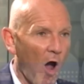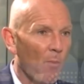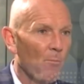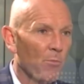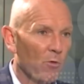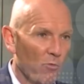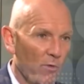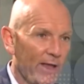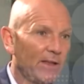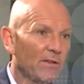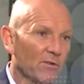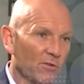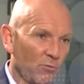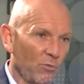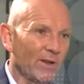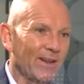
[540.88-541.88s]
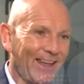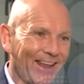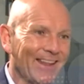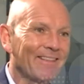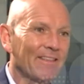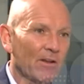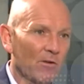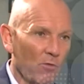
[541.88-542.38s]
operated
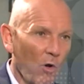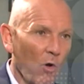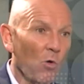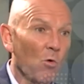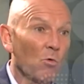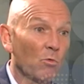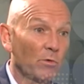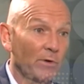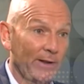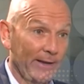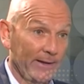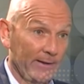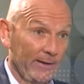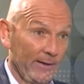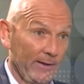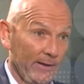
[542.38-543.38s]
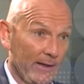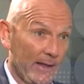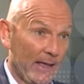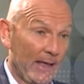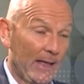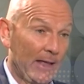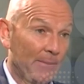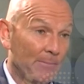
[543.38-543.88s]
within their own little,
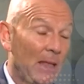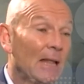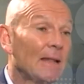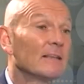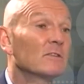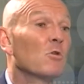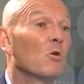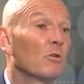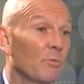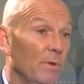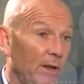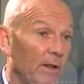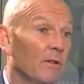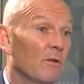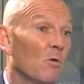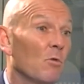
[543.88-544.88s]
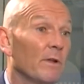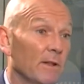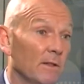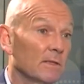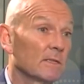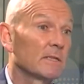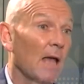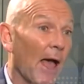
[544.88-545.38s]
um, let's call it within their own
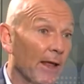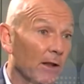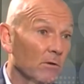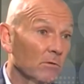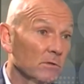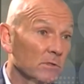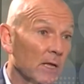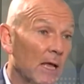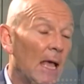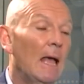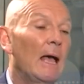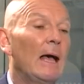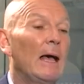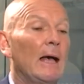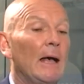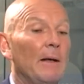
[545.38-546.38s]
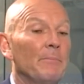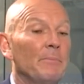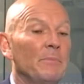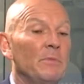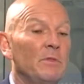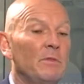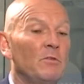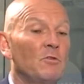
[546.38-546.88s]
little silos. Um,
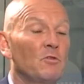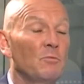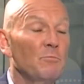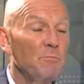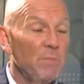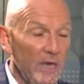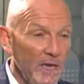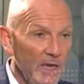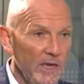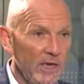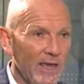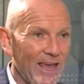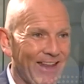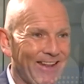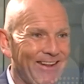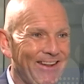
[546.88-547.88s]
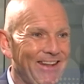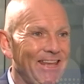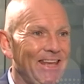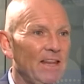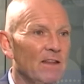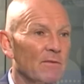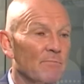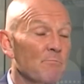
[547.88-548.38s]
to me, it
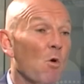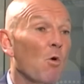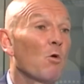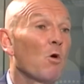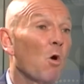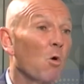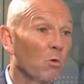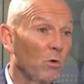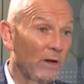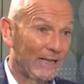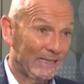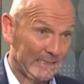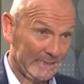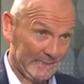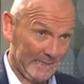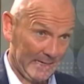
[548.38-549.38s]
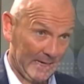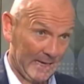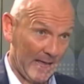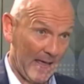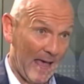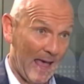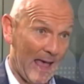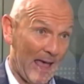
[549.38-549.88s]
needed more holistic
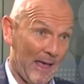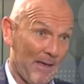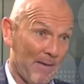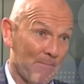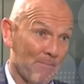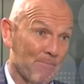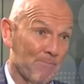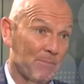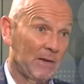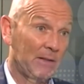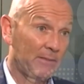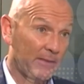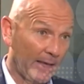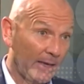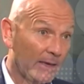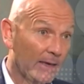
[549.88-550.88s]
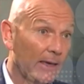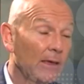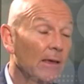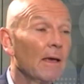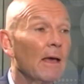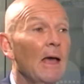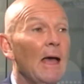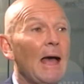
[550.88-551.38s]
um,
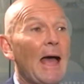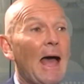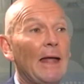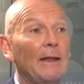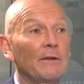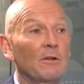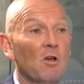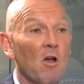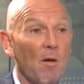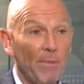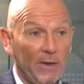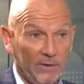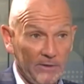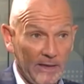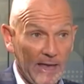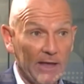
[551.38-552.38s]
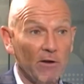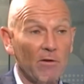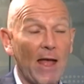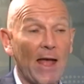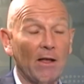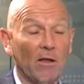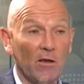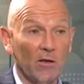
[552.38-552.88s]
thinking and coming together
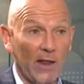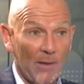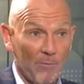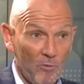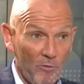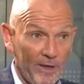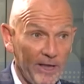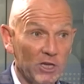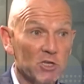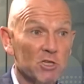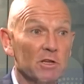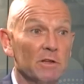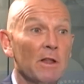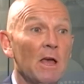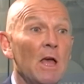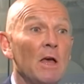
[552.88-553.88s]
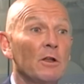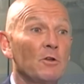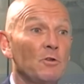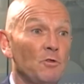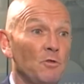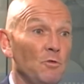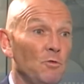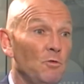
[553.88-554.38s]
and collaboration
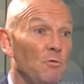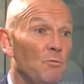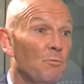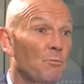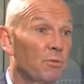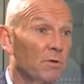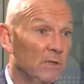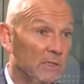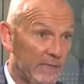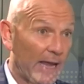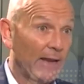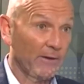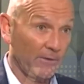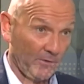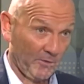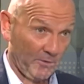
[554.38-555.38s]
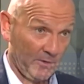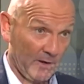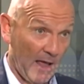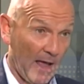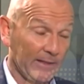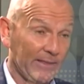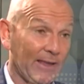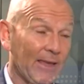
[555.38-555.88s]
to present
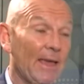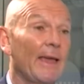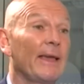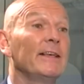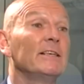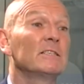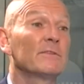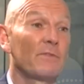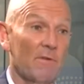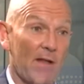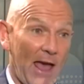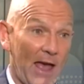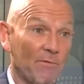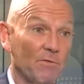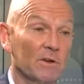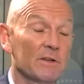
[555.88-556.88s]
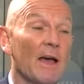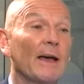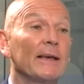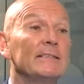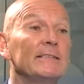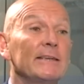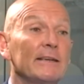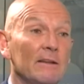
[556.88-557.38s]
the case for
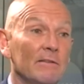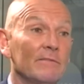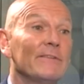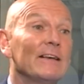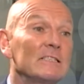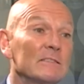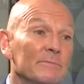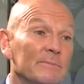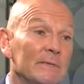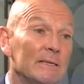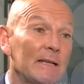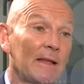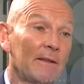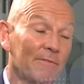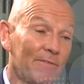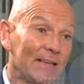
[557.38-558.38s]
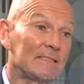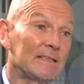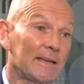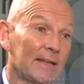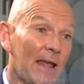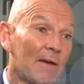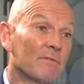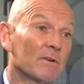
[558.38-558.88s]
advertising and investment, investing
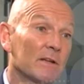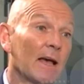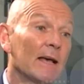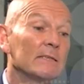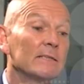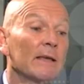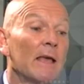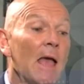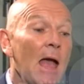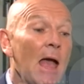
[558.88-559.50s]
in advertising.